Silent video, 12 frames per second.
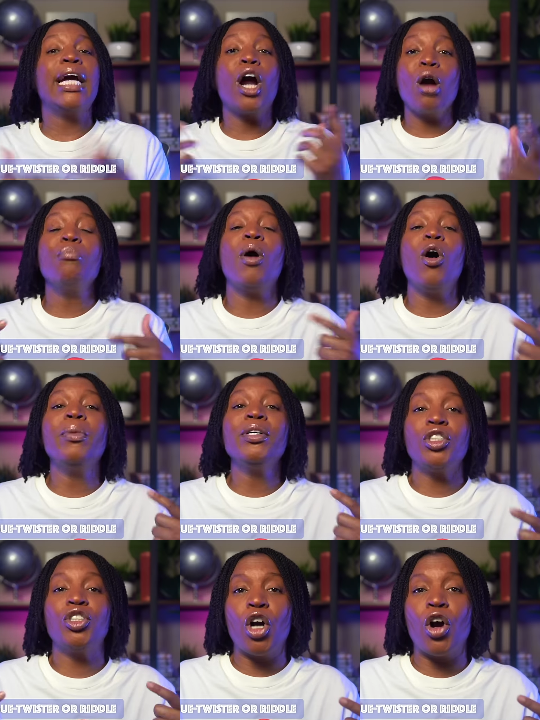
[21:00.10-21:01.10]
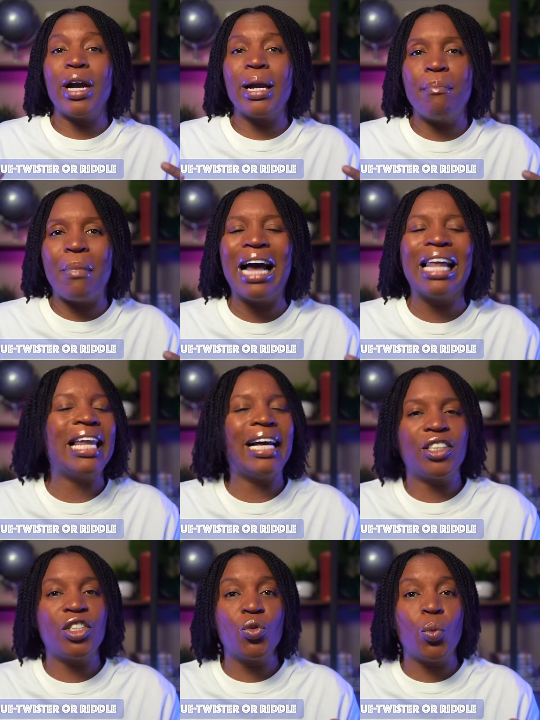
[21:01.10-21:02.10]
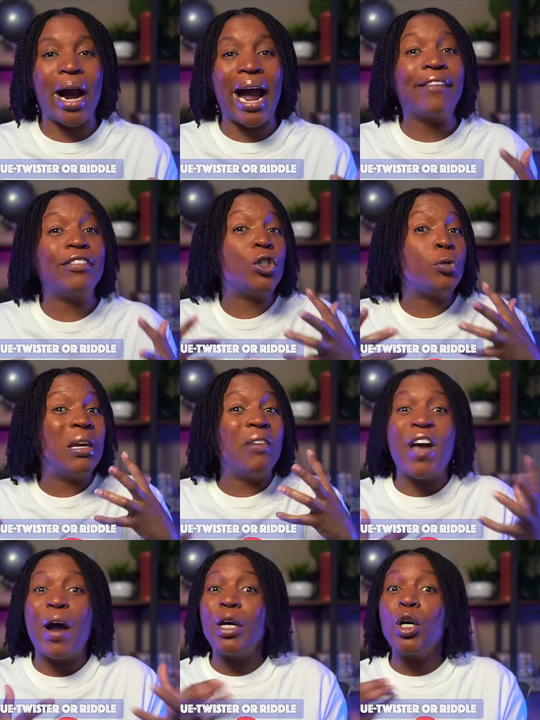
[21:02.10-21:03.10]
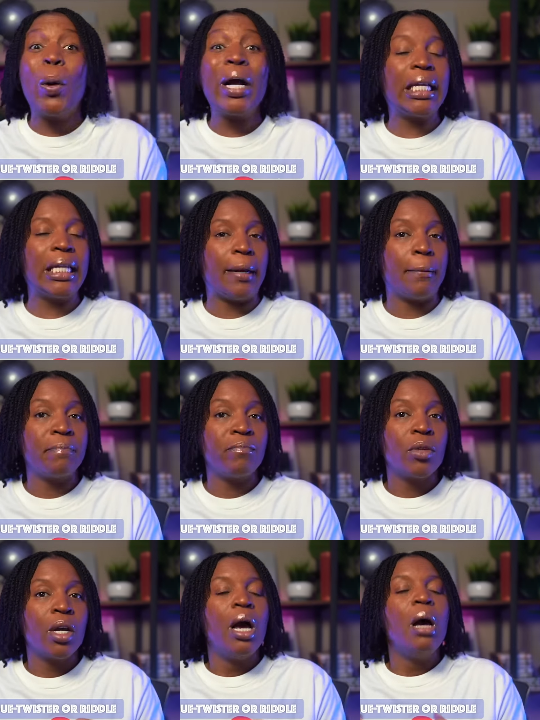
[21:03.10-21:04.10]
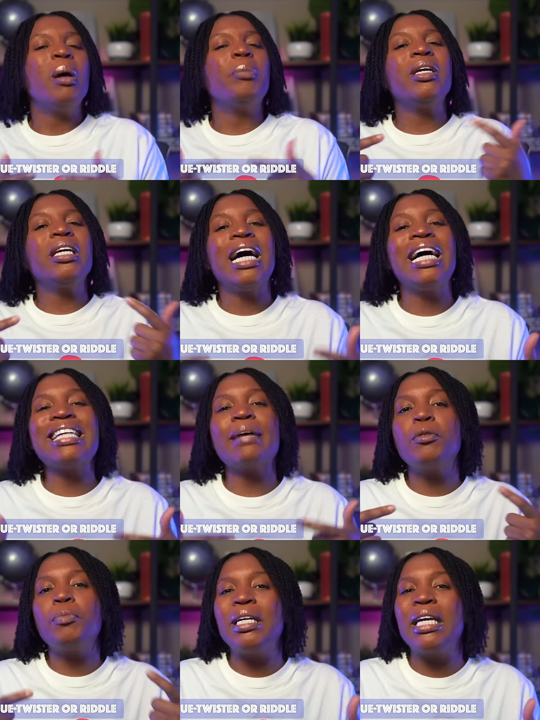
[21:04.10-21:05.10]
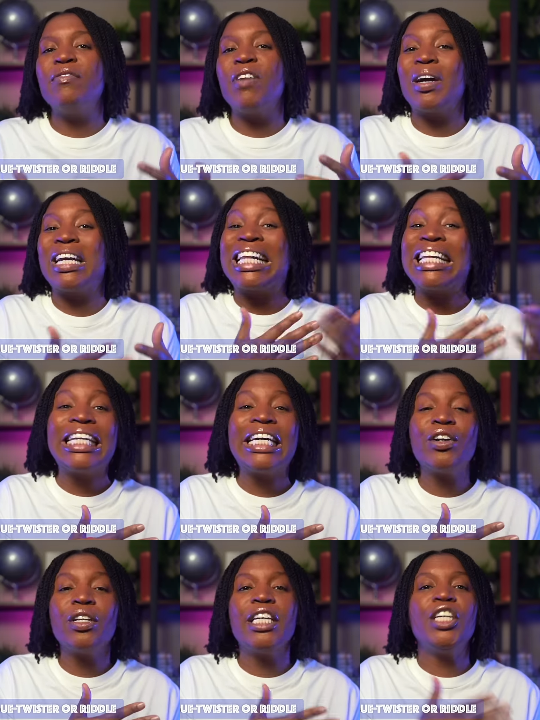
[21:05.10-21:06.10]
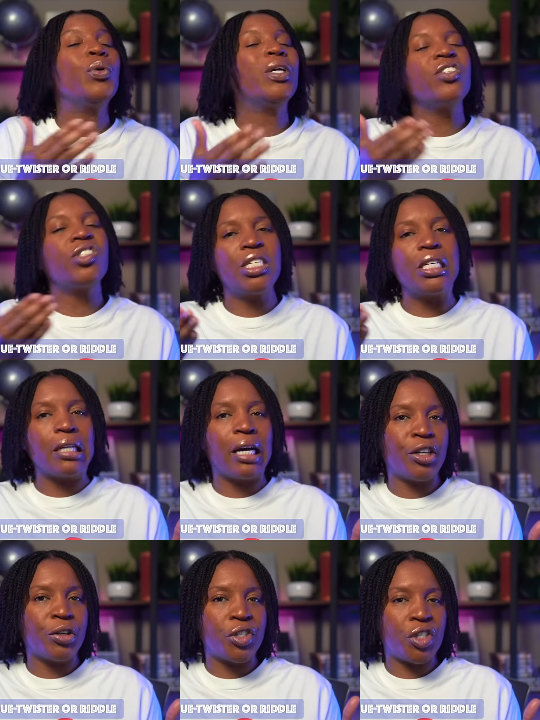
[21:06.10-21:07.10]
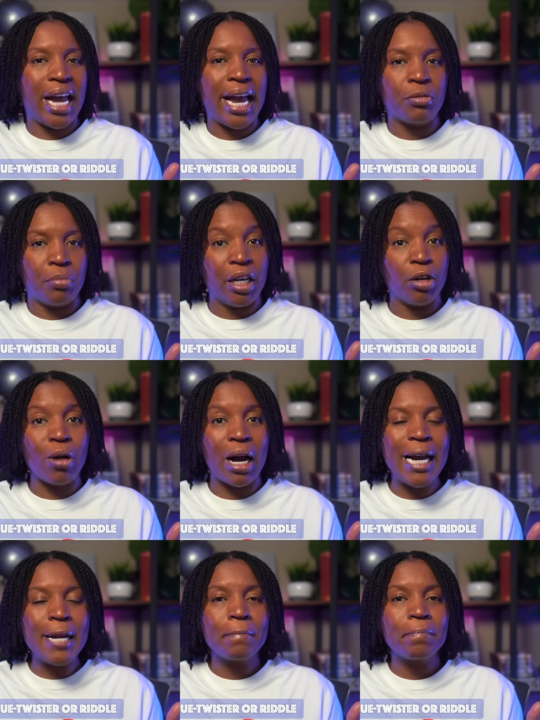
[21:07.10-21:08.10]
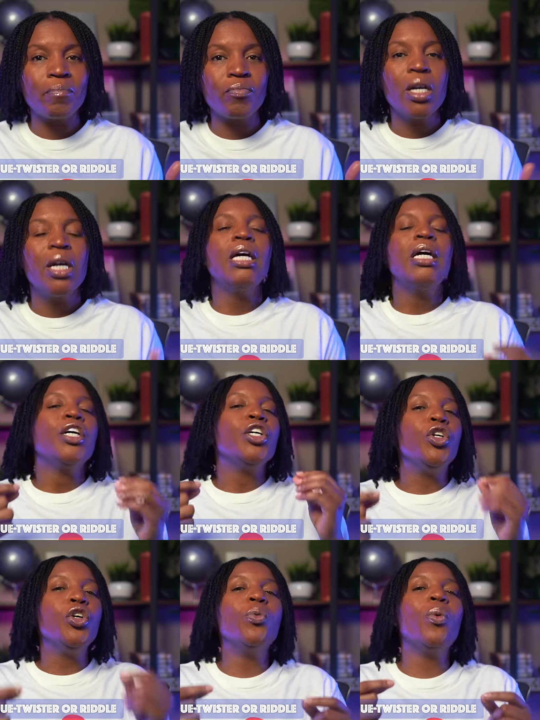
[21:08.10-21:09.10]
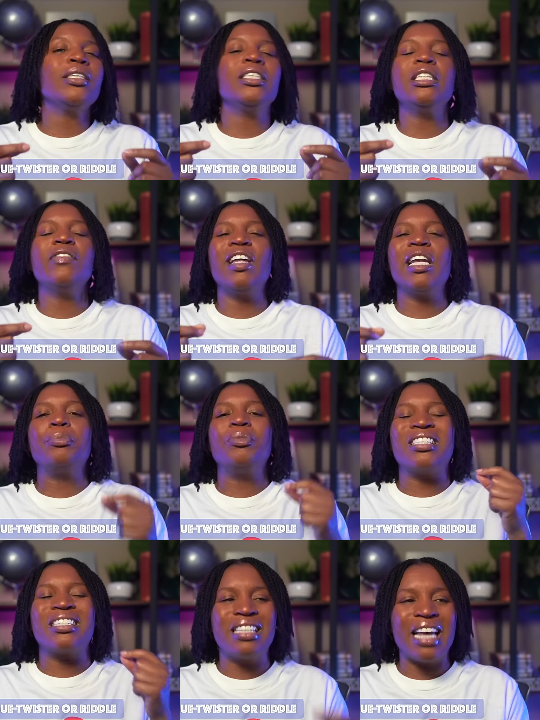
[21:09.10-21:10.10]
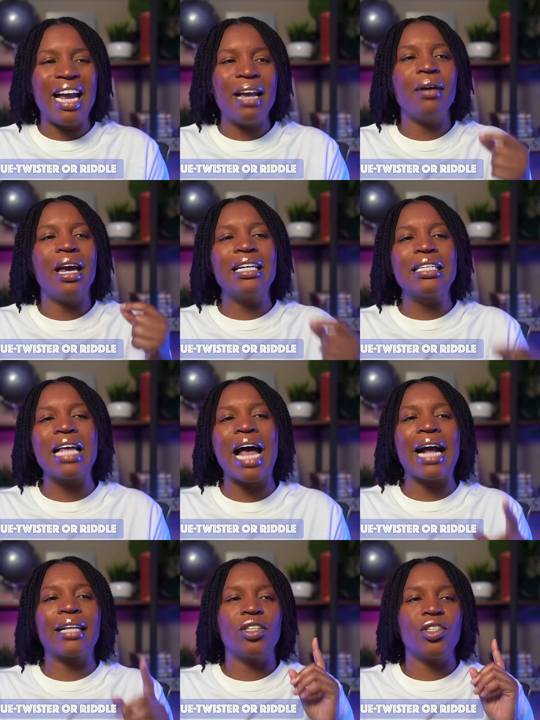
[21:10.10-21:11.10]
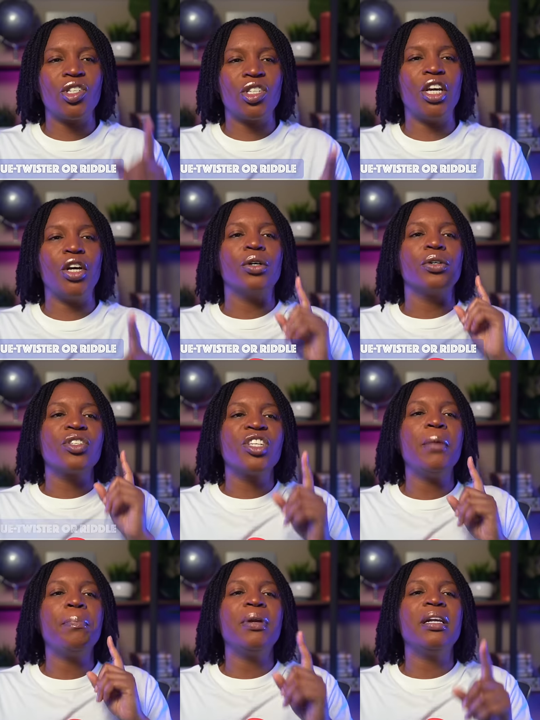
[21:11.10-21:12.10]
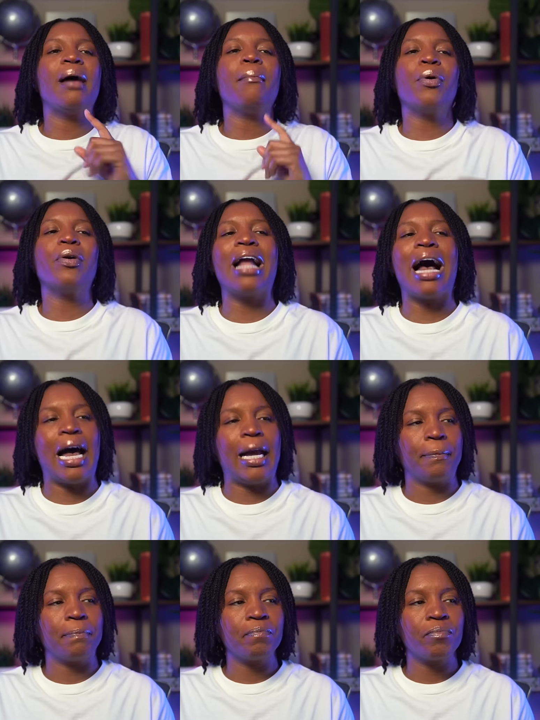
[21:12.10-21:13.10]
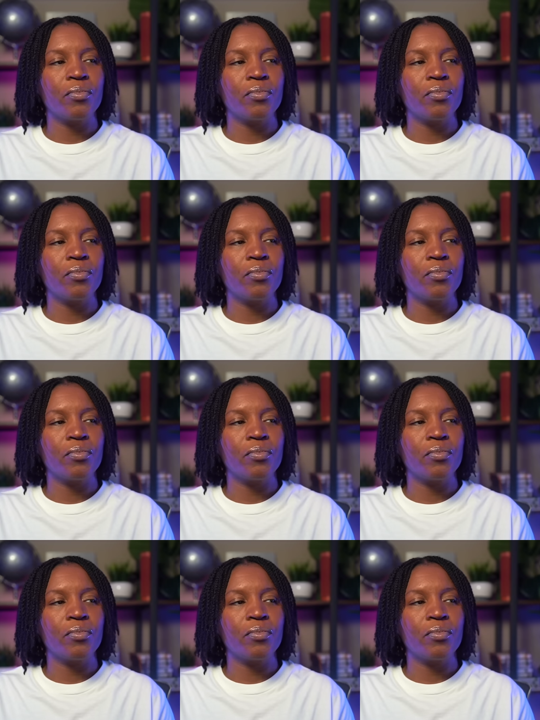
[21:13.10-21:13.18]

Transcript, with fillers: There are moments during my lessons where I have to speak very quickly, but because I'm speaking very clearly, you can still understand me, right? You want to develop the same exact skill. Tip number nine,